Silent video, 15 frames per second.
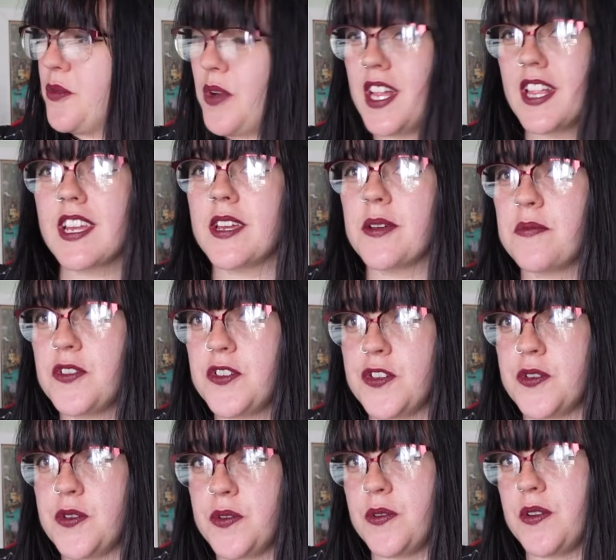Welcome
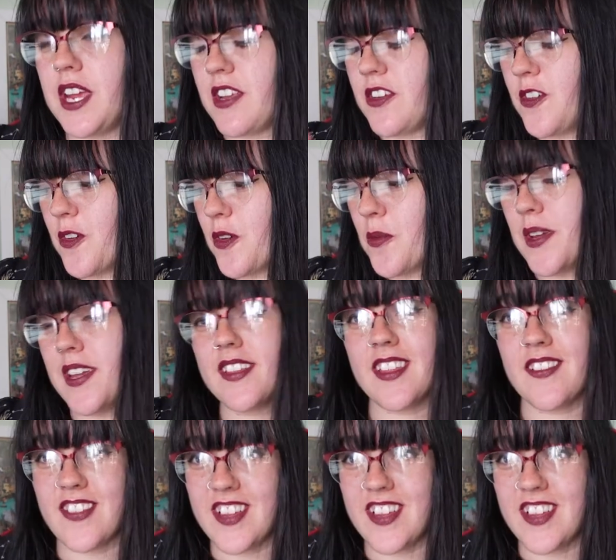to a new weekly